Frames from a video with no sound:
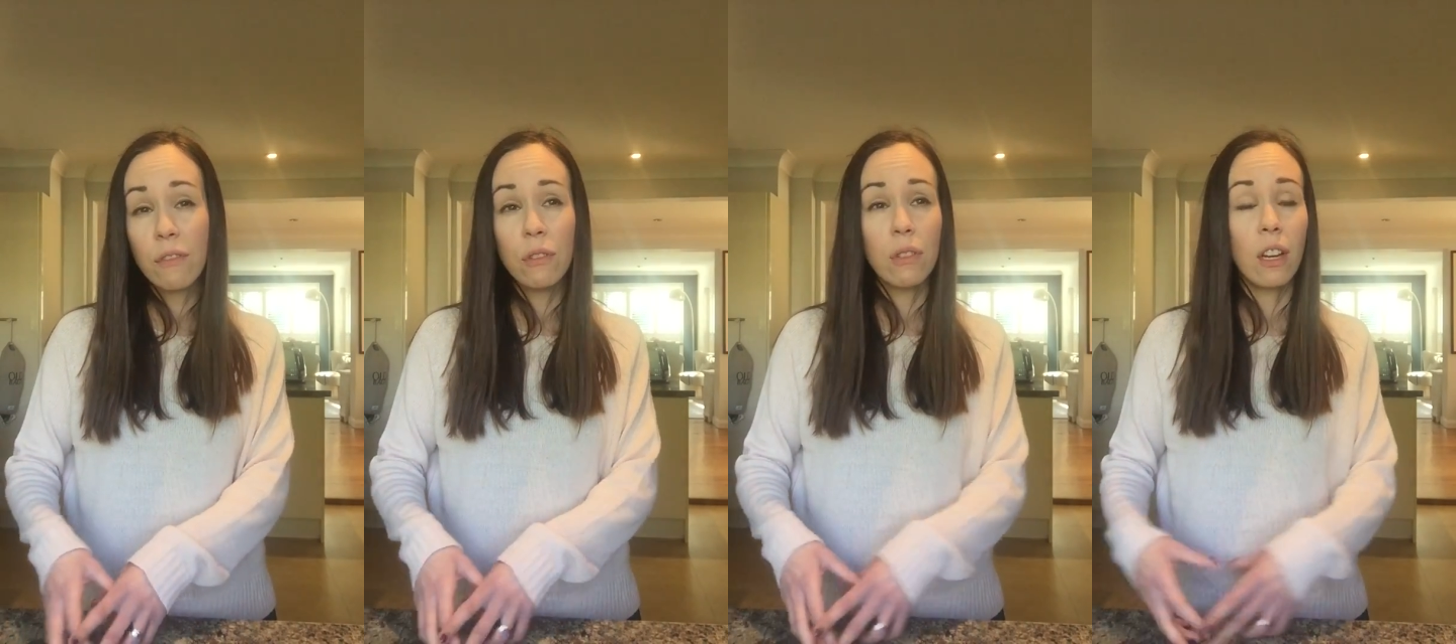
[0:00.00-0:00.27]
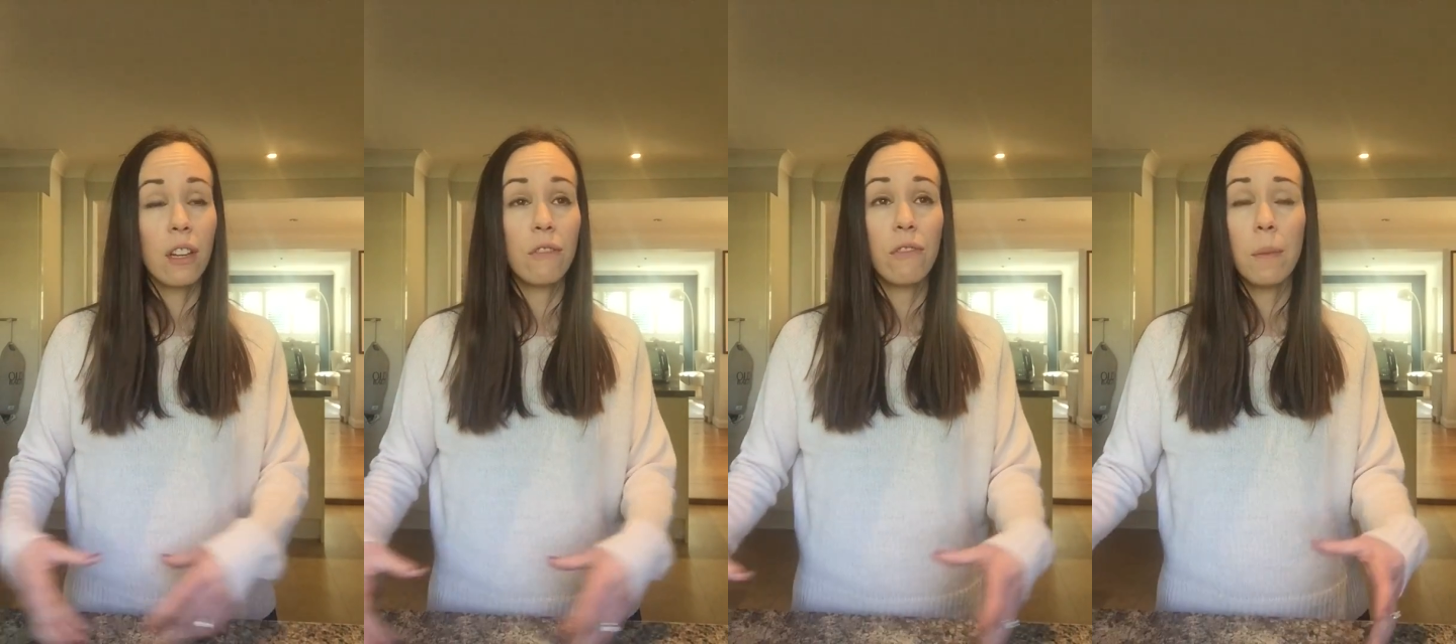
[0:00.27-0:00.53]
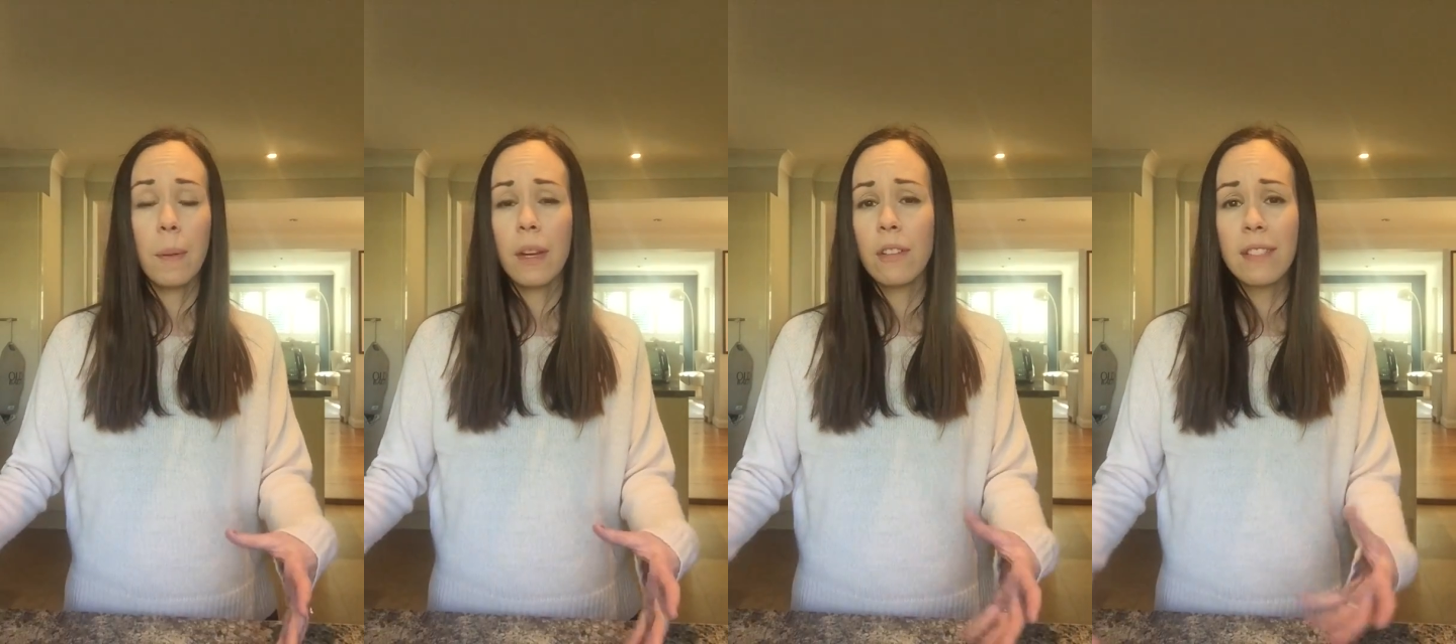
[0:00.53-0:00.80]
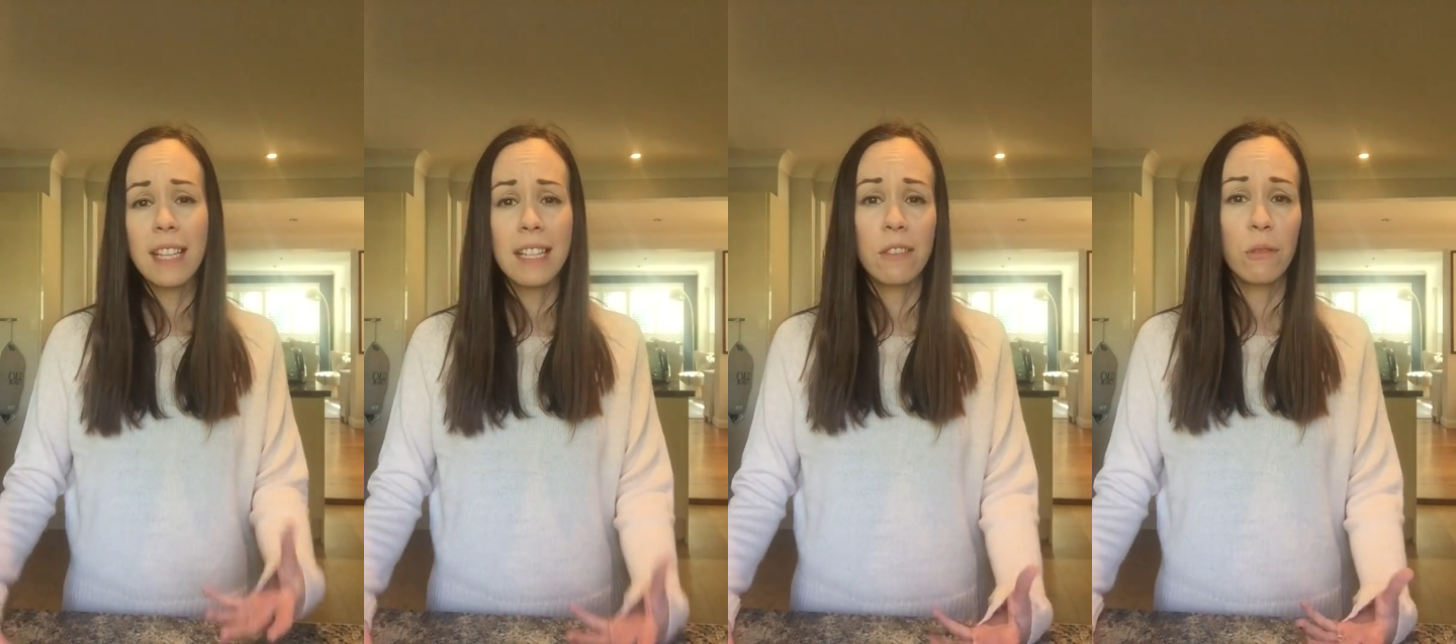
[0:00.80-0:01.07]
If you're going through
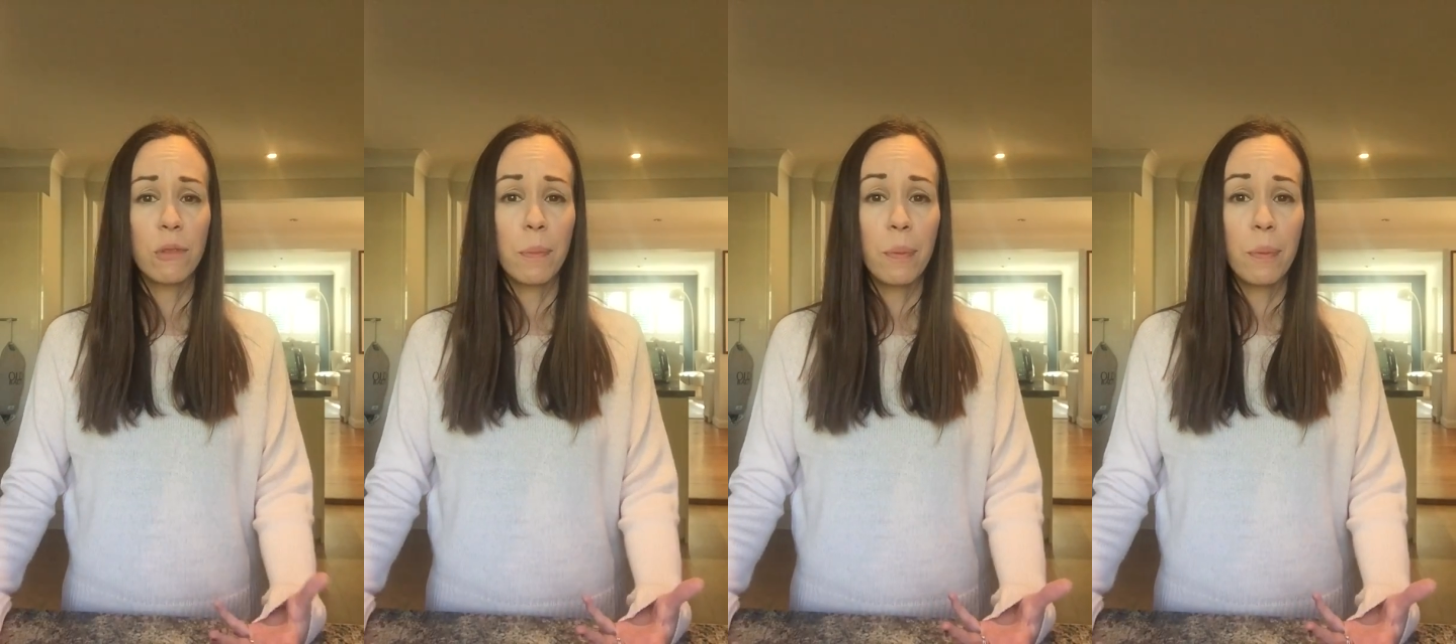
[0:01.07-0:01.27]
postnatal